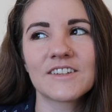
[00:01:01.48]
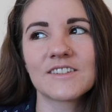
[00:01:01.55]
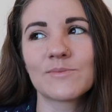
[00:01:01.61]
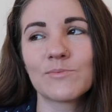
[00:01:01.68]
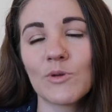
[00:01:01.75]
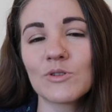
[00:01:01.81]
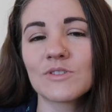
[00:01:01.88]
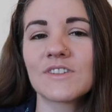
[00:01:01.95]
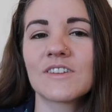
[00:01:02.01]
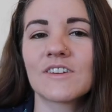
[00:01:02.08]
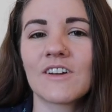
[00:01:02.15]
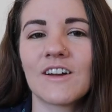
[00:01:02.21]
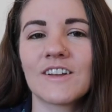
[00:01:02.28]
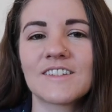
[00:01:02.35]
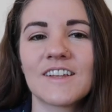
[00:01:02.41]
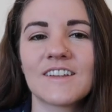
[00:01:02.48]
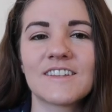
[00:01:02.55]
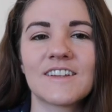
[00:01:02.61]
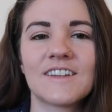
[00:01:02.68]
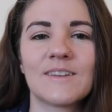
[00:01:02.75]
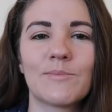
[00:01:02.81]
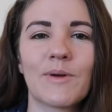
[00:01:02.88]
does most of their content
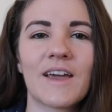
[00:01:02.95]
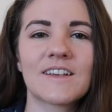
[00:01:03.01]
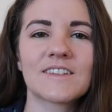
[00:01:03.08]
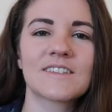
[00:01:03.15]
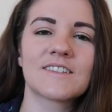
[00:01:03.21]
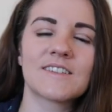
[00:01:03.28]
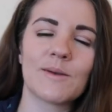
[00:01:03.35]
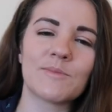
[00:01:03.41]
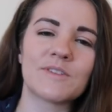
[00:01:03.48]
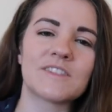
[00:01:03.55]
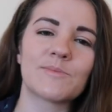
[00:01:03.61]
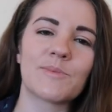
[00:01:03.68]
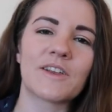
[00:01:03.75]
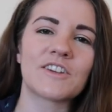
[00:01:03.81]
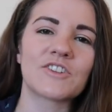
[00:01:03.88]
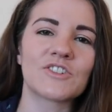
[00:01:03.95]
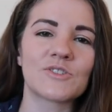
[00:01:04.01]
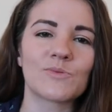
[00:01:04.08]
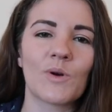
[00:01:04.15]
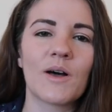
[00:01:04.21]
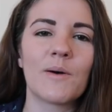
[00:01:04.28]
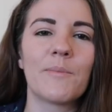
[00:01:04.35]
in Basque, some in Spanish
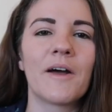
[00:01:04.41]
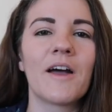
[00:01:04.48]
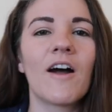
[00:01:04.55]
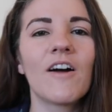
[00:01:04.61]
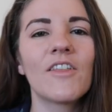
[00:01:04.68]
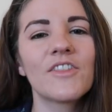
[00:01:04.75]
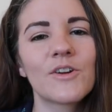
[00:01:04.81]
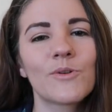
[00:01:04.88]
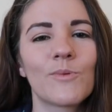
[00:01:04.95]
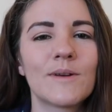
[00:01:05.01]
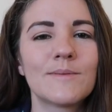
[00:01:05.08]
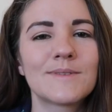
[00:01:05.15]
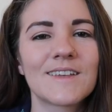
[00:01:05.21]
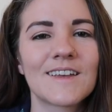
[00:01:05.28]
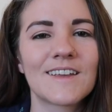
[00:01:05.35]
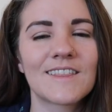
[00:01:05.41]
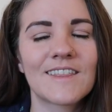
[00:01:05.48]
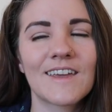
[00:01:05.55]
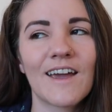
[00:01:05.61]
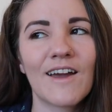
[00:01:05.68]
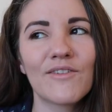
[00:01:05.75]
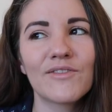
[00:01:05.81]
as well. But on their website,
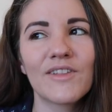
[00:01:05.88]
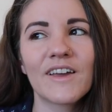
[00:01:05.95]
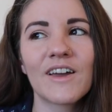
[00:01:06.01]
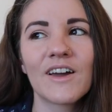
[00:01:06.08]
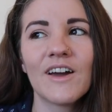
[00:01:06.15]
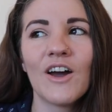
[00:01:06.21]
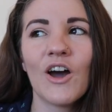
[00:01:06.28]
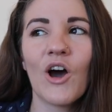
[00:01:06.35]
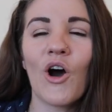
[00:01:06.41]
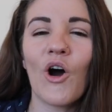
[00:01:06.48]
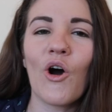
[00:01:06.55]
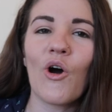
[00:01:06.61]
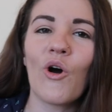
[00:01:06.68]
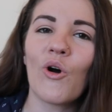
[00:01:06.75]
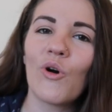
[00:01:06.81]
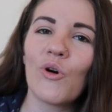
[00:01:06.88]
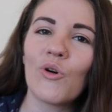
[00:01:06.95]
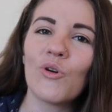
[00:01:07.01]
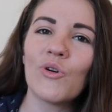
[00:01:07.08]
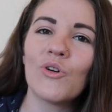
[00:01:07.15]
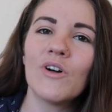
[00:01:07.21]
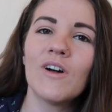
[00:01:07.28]
they have like a
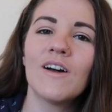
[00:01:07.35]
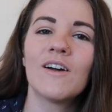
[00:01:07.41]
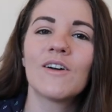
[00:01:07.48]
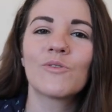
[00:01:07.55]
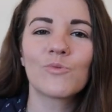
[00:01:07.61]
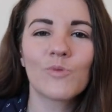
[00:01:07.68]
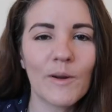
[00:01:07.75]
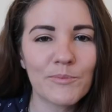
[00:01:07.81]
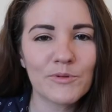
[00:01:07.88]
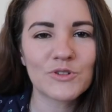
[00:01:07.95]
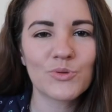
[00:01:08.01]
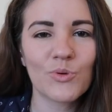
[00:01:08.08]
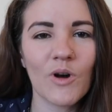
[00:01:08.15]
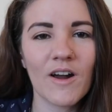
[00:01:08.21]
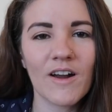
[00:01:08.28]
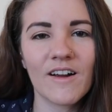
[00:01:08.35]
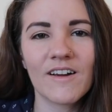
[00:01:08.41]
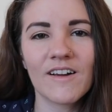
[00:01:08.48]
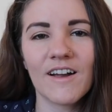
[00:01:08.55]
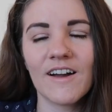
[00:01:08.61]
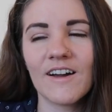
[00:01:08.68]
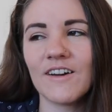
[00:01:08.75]
whole
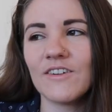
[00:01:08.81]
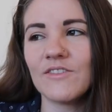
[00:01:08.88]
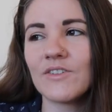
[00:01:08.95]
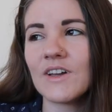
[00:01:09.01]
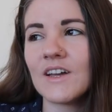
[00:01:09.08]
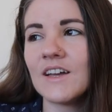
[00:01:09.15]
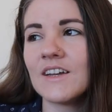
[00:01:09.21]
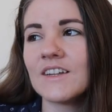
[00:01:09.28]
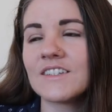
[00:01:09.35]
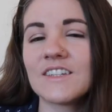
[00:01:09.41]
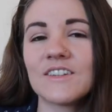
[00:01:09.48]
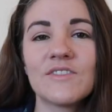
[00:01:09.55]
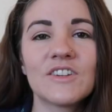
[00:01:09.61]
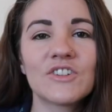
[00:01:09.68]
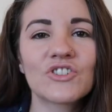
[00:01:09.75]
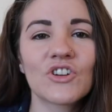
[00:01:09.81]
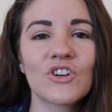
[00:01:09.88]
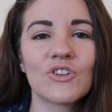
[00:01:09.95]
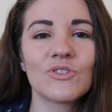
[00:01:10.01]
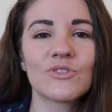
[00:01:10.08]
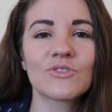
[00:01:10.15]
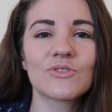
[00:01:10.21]
repertoire of TV
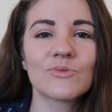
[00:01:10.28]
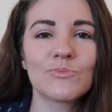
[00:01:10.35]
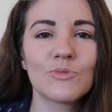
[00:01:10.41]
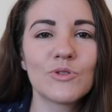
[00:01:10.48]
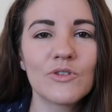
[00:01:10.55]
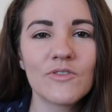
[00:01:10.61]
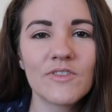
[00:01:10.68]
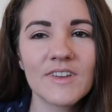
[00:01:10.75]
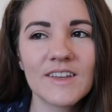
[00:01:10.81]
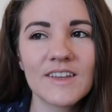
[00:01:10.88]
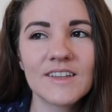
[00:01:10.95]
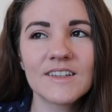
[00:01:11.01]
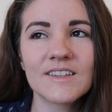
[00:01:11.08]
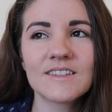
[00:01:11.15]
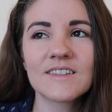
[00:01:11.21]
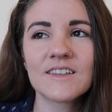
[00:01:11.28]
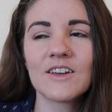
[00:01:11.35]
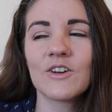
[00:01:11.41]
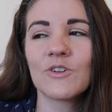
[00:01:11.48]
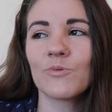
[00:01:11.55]
shows, movies,